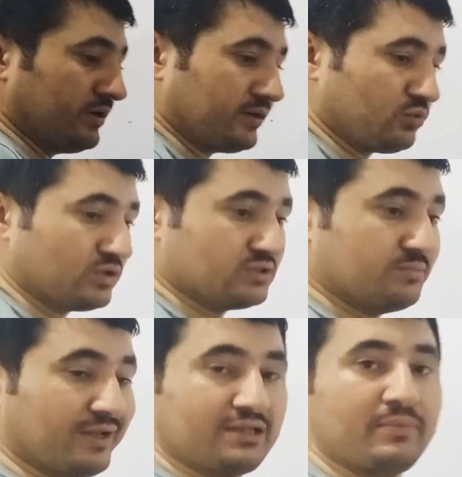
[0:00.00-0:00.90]
That was the
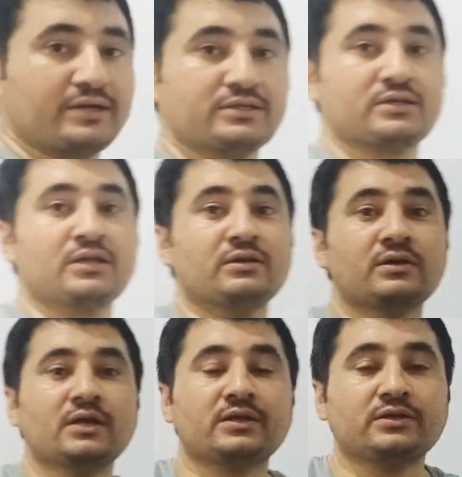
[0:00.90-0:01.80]
mathematical
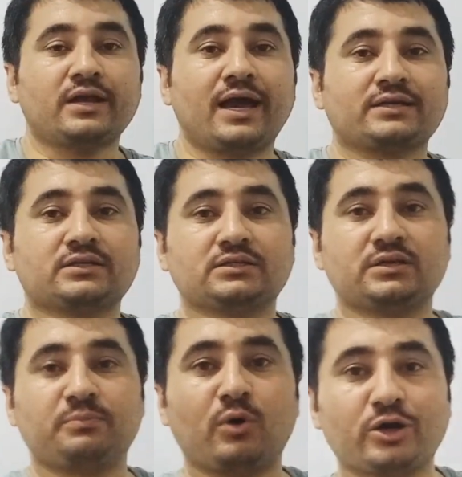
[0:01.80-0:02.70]

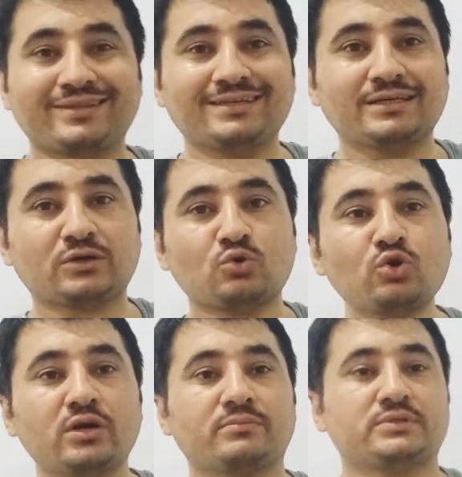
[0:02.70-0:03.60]
relationship for the
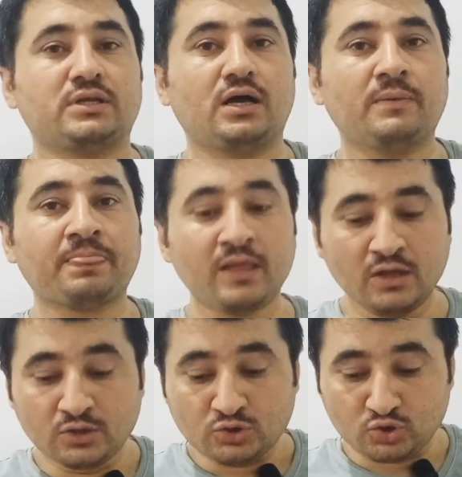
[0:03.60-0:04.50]
Coulomb's law.
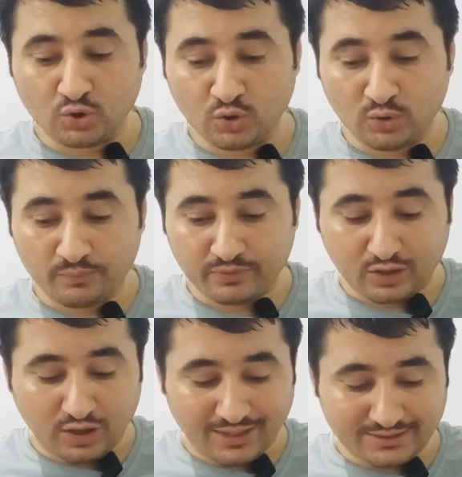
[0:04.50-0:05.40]
So
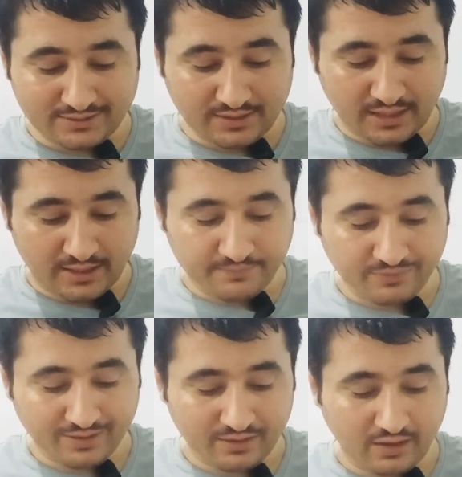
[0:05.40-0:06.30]
Gauss's law,
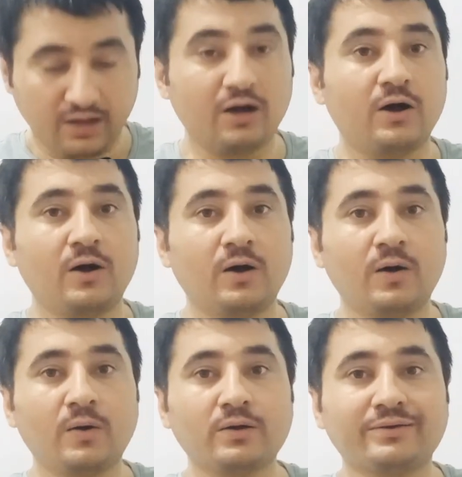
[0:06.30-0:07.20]

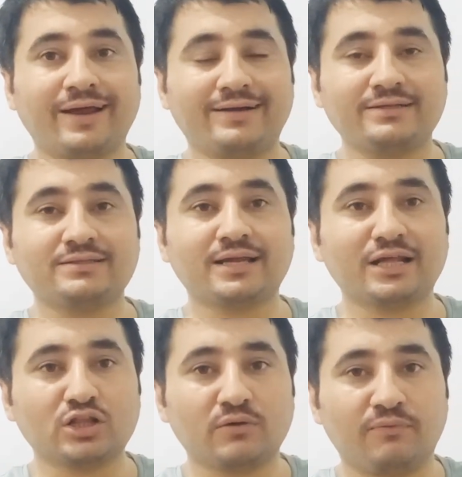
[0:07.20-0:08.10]
that is
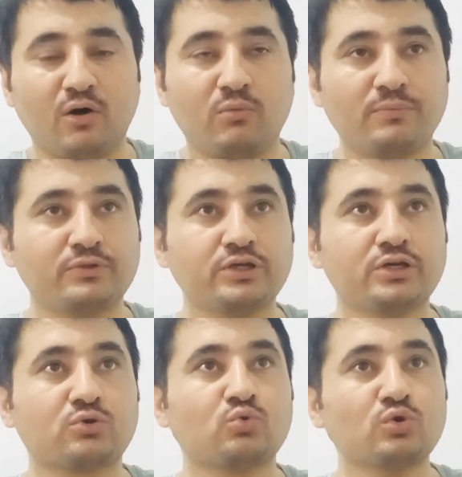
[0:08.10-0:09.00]
another form of
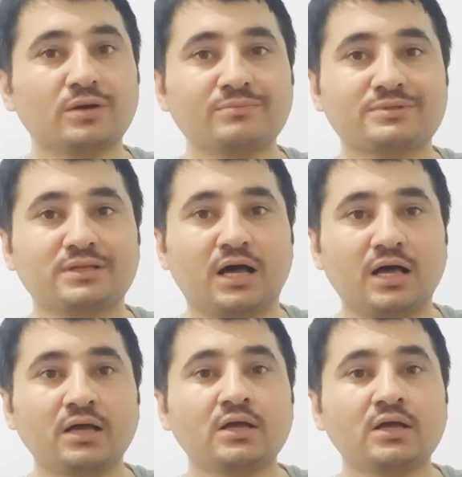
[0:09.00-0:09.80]
the Coulomb's law.